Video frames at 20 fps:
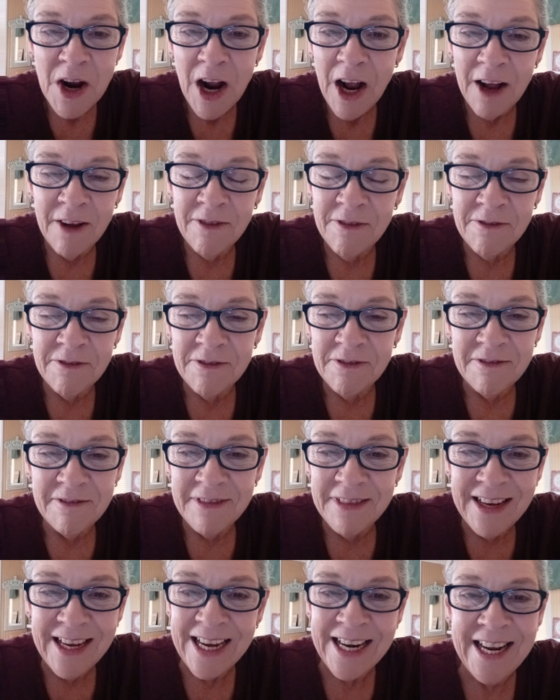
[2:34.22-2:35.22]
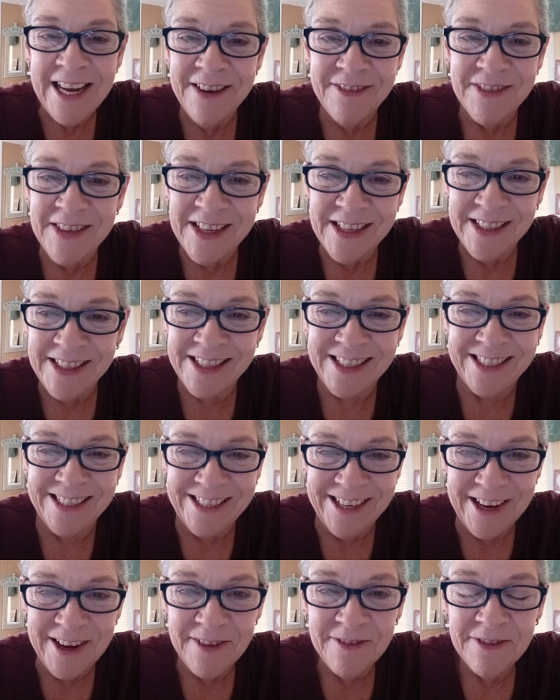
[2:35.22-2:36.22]
of any of this
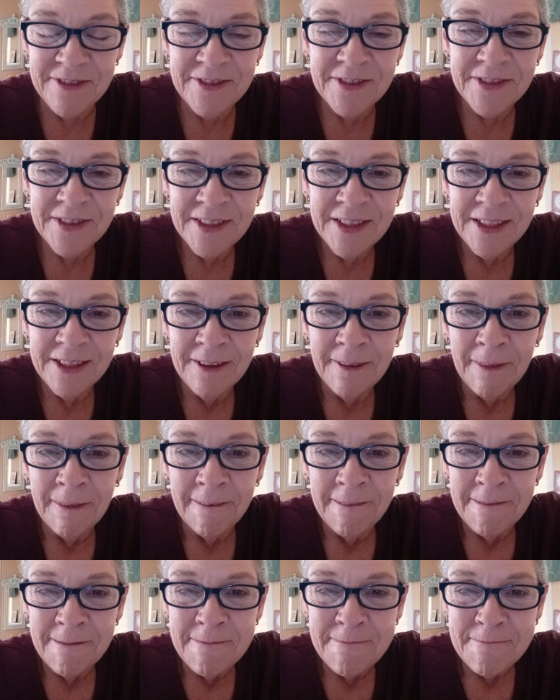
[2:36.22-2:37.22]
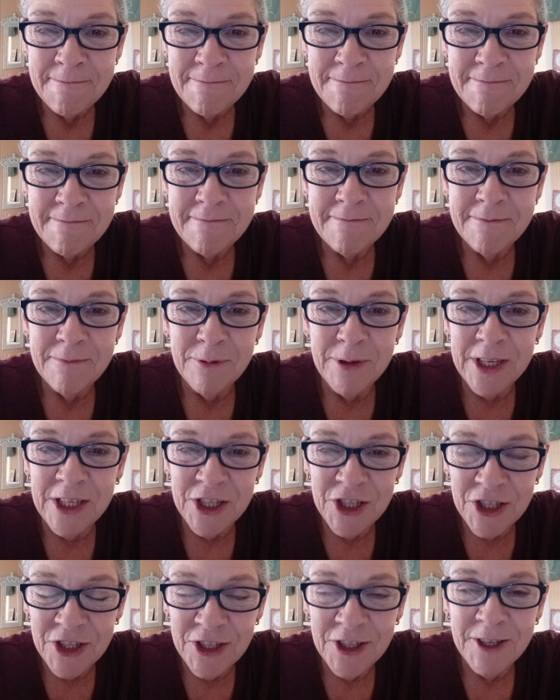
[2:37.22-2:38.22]
stuff,
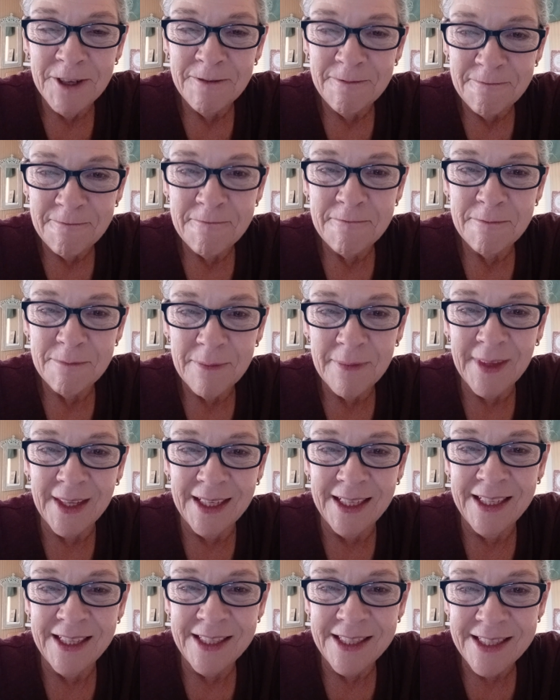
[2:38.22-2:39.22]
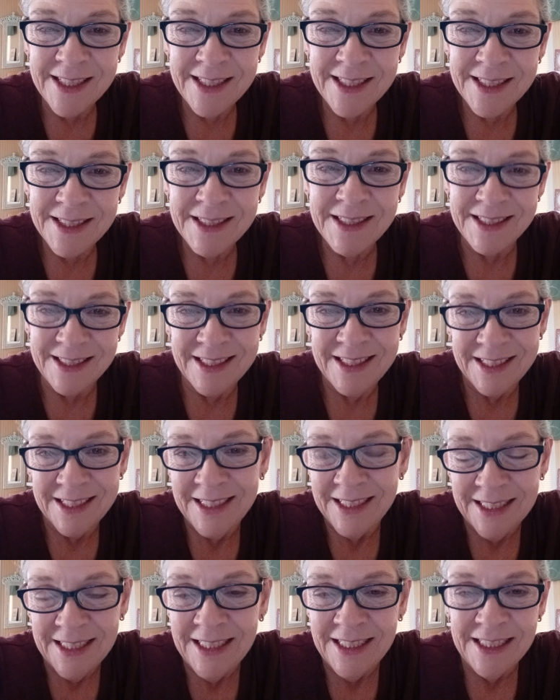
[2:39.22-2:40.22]
which is
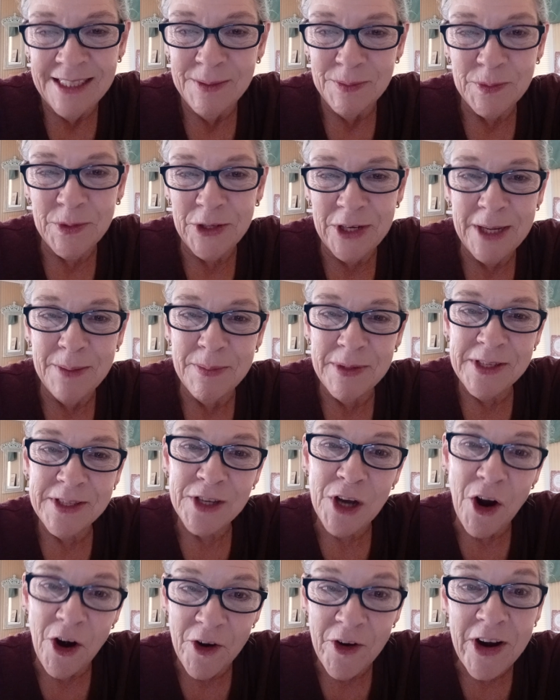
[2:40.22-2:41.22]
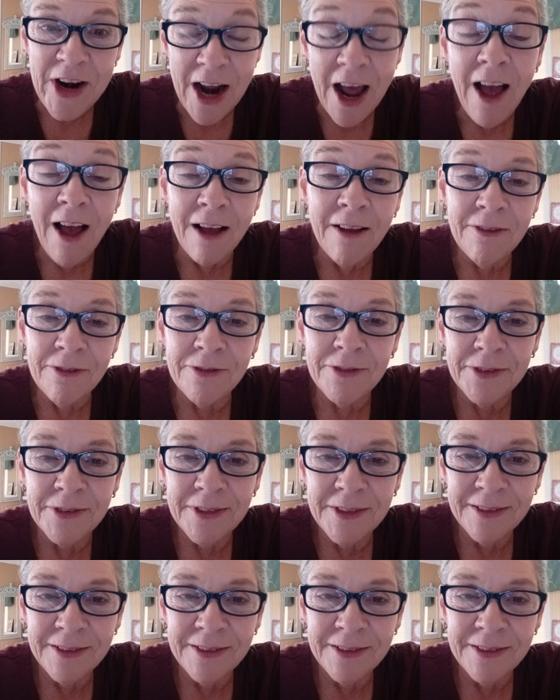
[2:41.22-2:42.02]
pretty bizarre enough.